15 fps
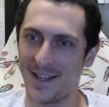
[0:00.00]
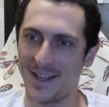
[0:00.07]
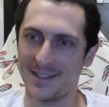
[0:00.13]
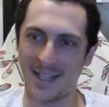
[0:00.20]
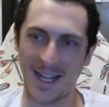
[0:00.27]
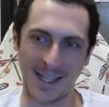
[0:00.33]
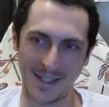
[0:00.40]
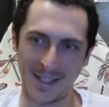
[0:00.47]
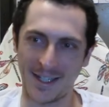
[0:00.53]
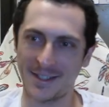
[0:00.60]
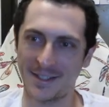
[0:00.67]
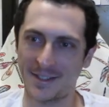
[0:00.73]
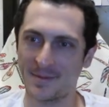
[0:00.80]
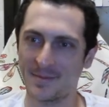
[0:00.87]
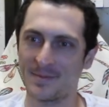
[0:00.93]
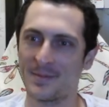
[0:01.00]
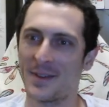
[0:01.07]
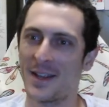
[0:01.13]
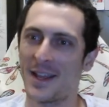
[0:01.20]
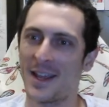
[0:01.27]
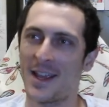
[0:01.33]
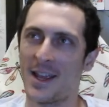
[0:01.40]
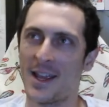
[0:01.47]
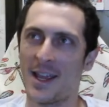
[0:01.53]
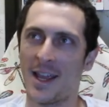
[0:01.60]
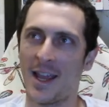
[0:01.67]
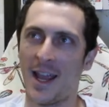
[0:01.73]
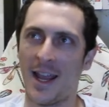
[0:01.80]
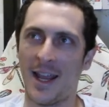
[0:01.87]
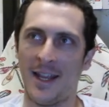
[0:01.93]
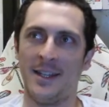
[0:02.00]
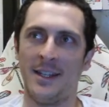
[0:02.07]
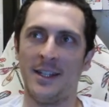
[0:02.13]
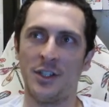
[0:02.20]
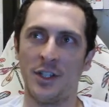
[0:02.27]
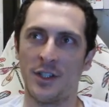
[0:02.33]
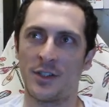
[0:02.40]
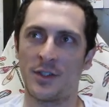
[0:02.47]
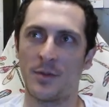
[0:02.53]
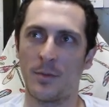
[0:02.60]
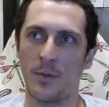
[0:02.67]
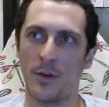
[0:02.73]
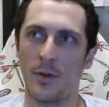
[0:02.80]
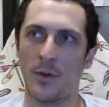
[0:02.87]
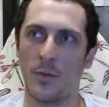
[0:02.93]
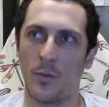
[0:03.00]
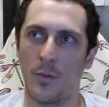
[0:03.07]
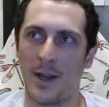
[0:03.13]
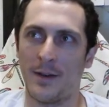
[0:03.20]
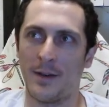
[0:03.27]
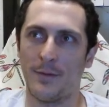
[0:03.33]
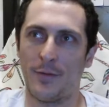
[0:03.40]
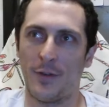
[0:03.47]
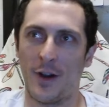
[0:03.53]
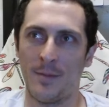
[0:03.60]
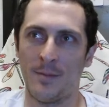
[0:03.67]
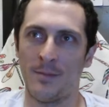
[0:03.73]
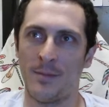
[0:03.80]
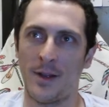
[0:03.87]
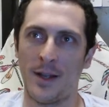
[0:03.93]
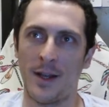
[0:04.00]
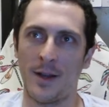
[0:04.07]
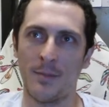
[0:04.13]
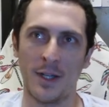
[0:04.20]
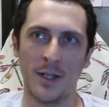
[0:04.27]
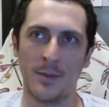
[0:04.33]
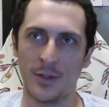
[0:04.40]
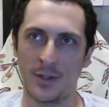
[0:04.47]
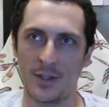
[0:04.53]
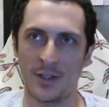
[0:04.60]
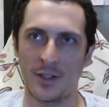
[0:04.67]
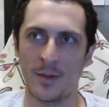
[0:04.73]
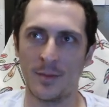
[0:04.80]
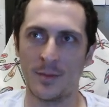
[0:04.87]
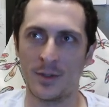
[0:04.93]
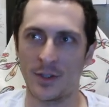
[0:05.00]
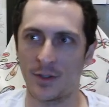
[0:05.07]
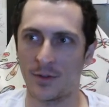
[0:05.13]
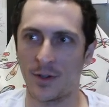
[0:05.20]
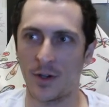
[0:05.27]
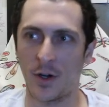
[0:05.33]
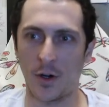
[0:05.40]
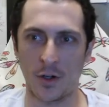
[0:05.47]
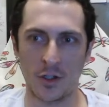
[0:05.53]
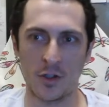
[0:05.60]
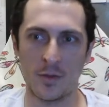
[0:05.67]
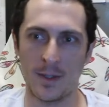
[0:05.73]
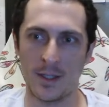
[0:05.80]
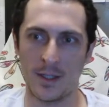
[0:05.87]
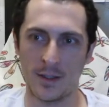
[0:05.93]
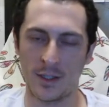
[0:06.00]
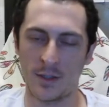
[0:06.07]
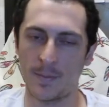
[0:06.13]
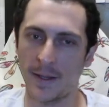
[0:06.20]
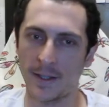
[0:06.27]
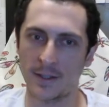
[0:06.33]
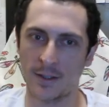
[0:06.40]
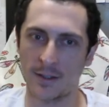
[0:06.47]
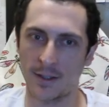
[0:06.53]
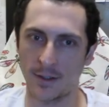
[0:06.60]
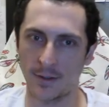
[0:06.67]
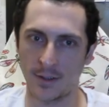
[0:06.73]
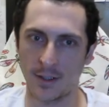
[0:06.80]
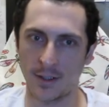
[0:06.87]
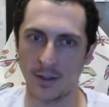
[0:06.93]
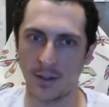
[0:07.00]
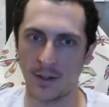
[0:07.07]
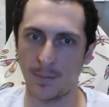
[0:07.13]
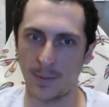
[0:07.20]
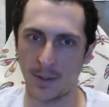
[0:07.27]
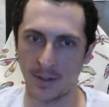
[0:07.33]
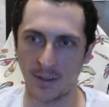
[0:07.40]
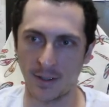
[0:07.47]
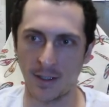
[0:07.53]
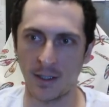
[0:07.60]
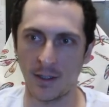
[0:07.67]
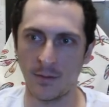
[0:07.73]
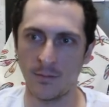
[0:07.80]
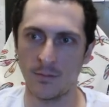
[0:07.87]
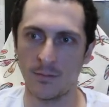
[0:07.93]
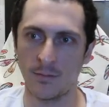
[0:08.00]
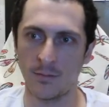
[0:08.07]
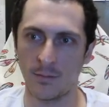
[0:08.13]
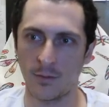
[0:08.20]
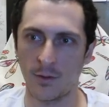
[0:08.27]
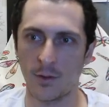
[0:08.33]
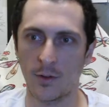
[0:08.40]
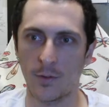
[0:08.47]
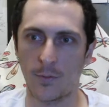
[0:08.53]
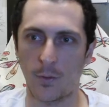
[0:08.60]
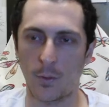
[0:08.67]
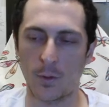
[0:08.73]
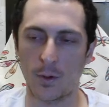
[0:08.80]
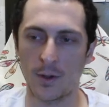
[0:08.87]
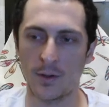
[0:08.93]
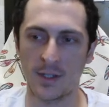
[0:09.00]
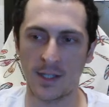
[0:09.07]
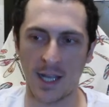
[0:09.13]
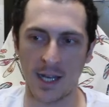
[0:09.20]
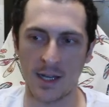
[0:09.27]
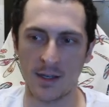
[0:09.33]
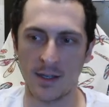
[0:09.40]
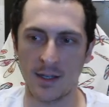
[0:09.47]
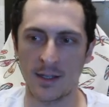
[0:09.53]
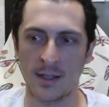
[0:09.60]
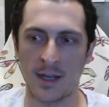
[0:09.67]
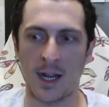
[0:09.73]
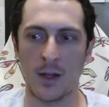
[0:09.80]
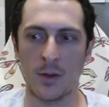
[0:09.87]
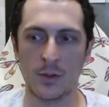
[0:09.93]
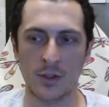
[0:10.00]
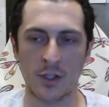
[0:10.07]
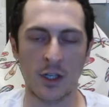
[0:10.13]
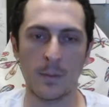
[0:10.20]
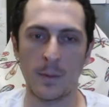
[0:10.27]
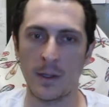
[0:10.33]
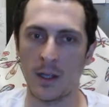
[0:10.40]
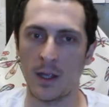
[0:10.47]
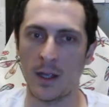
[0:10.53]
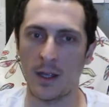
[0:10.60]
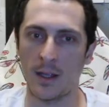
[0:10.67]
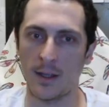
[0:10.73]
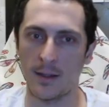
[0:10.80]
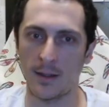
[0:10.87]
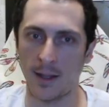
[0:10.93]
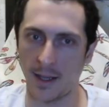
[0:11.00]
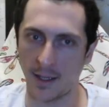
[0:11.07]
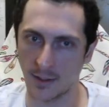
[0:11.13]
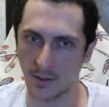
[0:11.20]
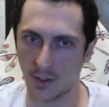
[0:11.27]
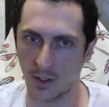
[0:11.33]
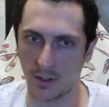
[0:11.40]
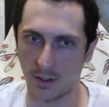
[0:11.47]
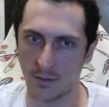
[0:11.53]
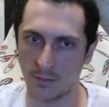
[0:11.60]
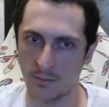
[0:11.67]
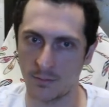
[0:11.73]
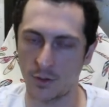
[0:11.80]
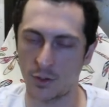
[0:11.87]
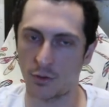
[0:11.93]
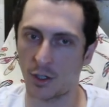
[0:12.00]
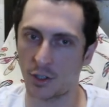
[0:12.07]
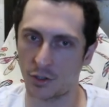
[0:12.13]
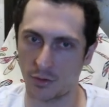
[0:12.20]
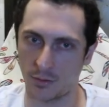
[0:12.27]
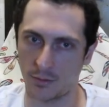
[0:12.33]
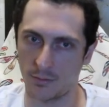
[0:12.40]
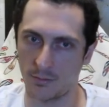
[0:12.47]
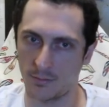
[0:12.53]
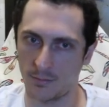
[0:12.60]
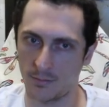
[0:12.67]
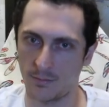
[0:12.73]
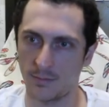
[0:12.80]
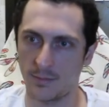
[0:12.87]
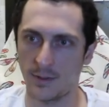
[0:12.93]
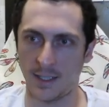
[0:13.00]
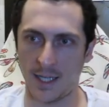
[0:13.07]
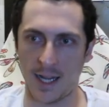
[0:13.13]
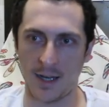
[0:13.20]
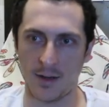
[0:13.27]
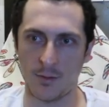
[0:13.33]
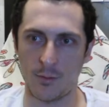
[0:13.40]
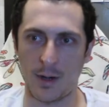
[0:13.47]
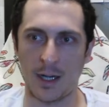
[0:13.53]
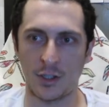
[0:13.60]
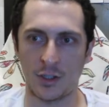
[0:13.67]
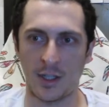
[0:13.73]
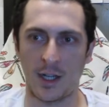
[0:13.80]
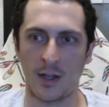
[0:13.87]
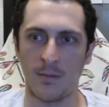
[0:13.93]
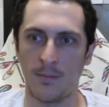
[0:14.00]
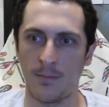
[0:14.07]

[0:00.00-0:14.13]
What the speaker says: tet lux, and it just went from a minimal systems argument, space enclosing implicitly, for the tet. Now there's going to be a hands-on structural tet rationale.